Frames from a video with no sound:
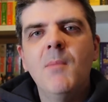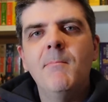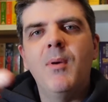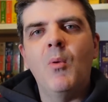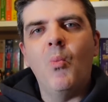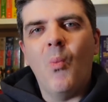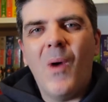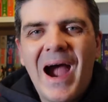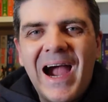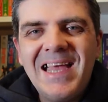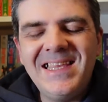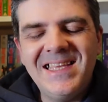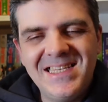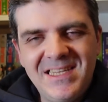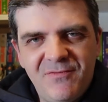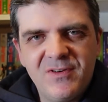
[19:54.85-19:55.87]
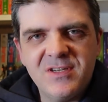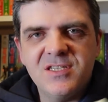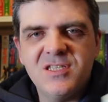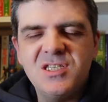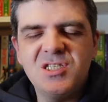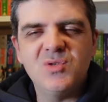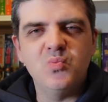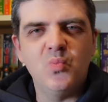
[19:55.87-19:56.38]
but why the
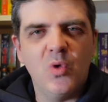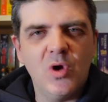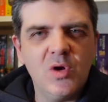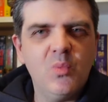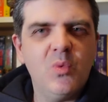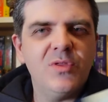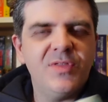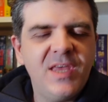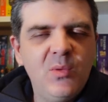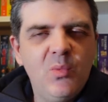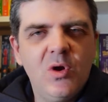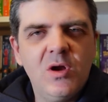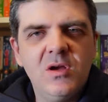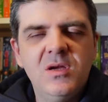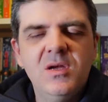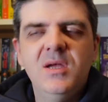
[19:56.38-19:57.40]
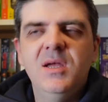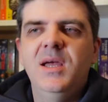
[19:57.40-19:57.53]
differences were what they were.